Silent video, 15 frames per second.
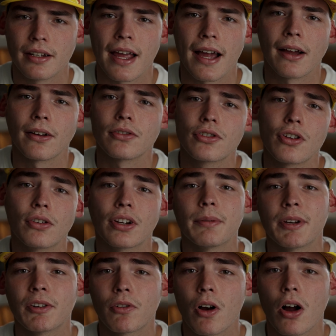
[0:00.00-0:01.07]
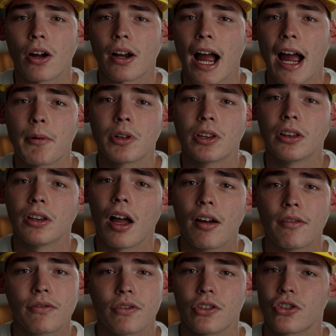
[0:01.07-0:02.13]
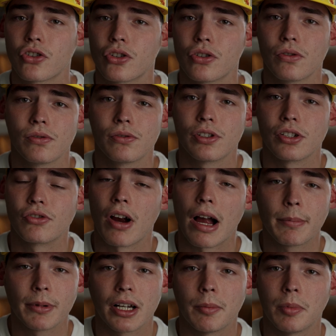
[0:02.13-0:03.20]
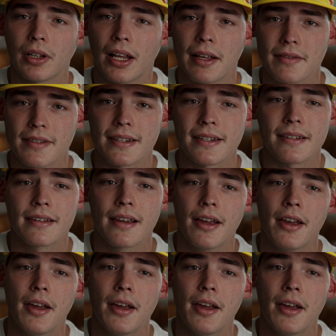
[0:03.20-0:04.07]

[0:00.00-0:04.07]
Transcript: Now, don't get me wrong, I would love for the shoe to drop a couple ounces,